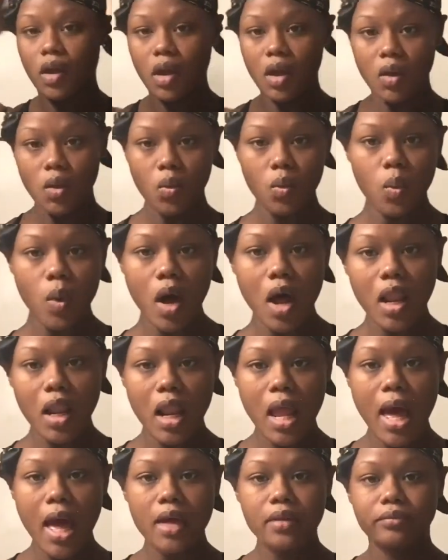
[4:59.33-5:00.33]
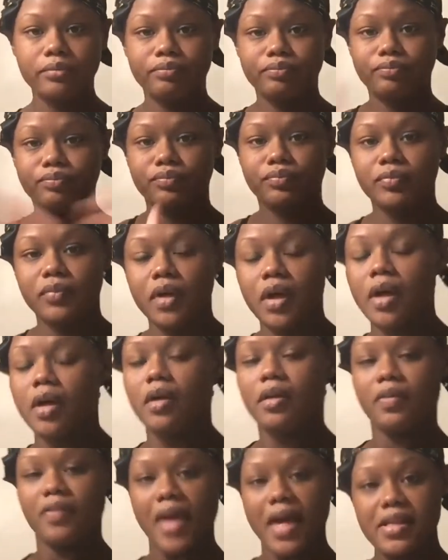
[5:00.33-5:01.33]
And voila,
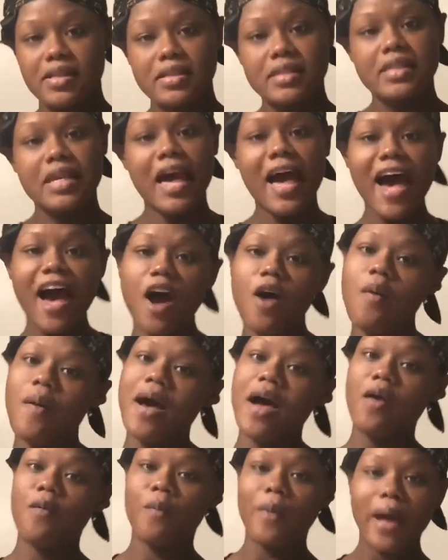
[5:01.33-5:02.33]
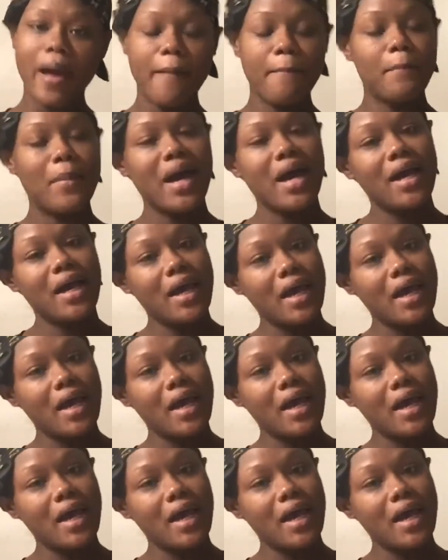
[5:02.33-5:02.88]
that's how I wrap my